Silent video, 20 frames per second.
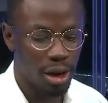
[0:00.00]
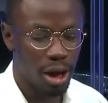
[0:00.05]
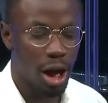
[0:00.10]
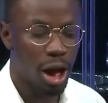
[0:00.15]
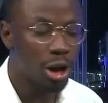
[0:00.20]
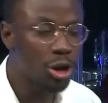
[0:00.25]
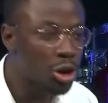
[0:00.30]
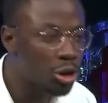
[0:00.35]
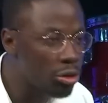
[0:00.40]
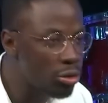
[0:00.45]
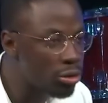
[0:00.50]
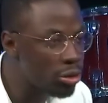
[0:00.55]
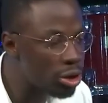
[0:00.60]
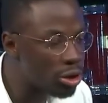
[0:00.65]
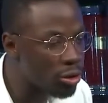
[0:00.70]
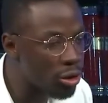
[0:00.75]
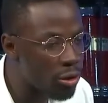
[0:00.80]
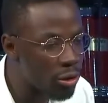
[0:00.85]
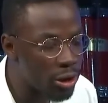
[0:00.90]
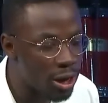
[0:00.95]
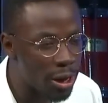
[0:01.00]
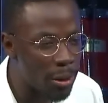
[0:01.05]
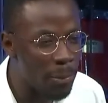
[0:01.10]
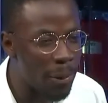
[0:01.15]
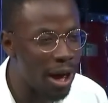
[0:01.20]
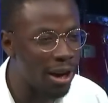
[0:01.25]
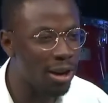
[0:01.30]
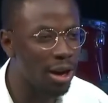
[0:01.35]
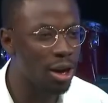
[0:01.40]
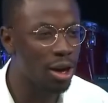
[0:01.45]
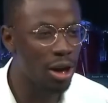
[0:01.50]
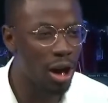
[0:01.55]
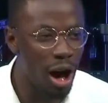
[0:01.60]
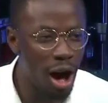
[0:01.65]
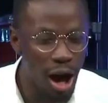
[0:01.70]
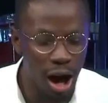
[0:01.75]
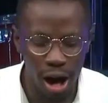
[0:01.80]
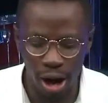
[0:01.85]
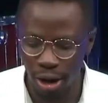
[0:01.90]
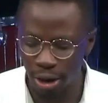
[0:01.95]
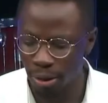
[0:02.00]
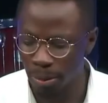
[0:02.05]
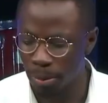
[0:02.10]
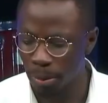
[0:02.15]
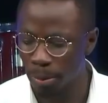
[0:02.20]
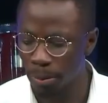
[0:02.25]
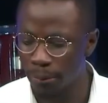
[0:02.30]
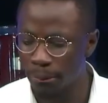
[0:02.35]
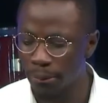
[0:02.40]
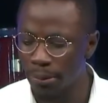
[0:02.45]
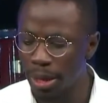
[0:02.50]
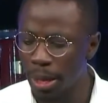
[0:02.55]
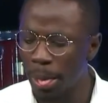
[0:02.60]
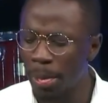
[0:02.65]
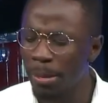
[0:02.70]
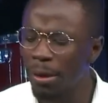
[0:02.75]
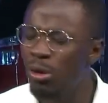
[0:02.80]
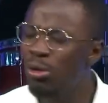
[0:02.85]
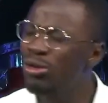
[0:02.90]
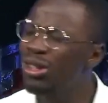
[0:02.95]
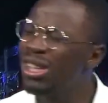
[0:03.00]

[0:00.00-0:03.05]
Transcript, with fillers: A true story about a God who